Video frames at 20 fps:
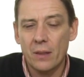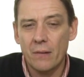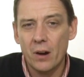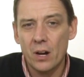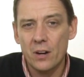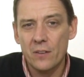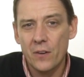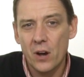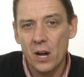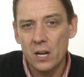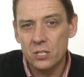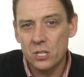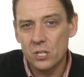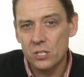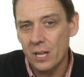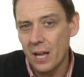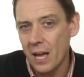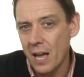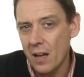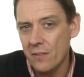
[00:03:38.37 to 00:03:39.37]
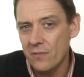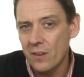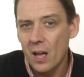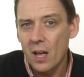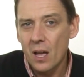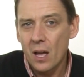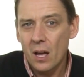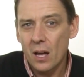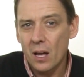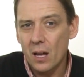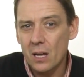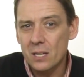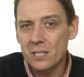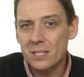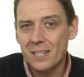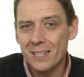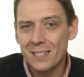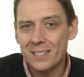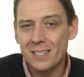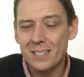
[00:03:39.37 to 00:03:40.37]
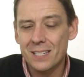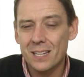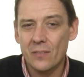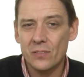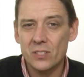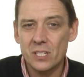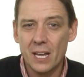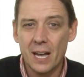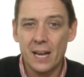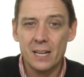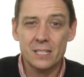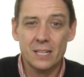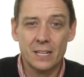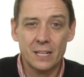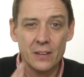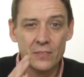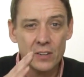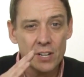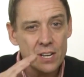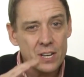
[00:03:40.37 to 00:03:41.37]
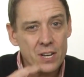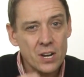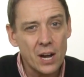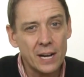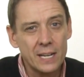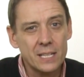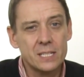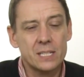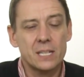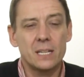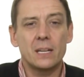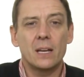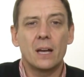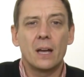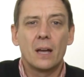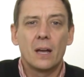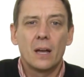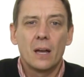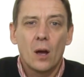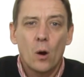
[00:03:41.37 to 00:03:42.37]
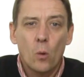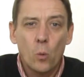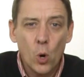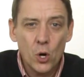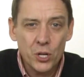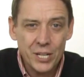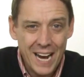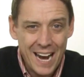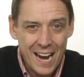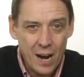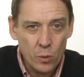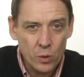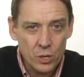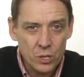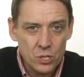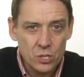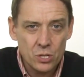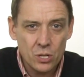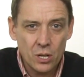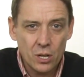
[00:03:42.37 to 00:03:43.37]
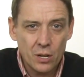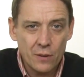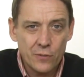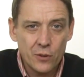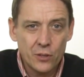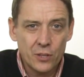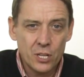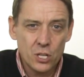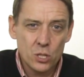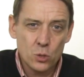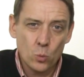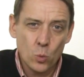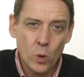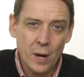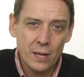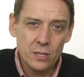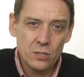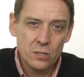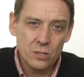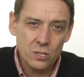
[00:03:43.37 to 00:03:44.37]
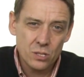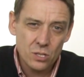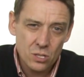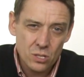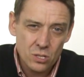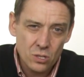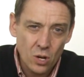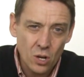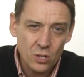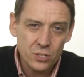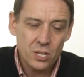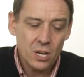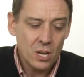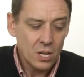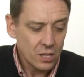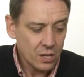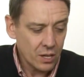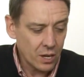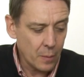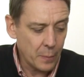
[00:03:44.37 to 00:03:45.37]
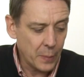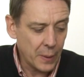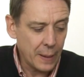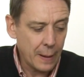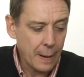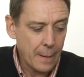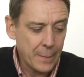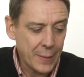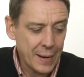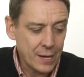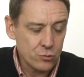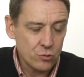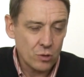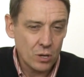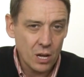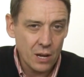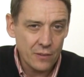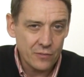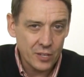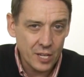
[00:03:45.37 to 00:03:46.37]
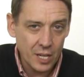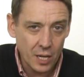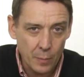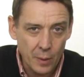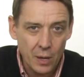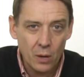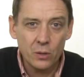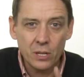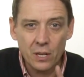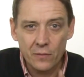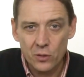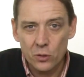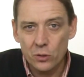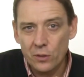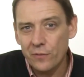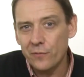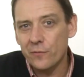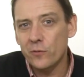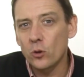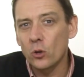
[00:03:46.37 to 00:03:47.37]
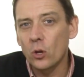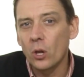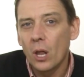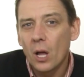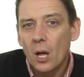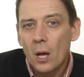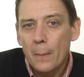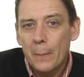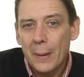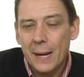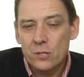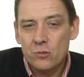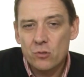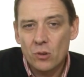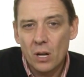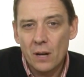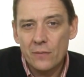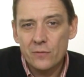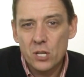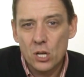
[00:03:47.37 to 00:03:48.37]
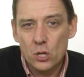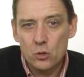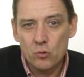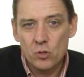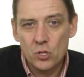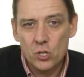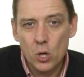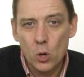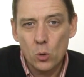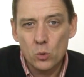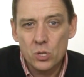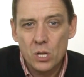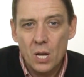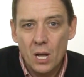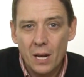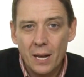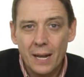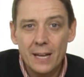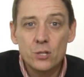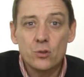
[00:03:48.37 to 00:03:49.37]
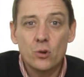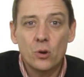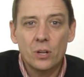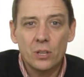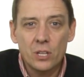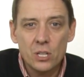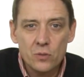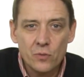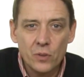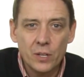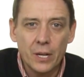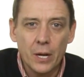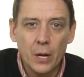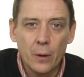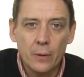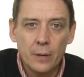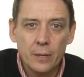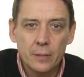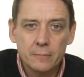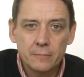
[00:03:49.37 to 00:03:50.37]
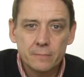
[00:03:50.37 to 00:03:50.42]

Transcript: There are devices that have 60, 70, 80 and even 90 watt hours for this weight. So this is not going to be a battery life killer, but I'll give you the full battery life test results later on in this video.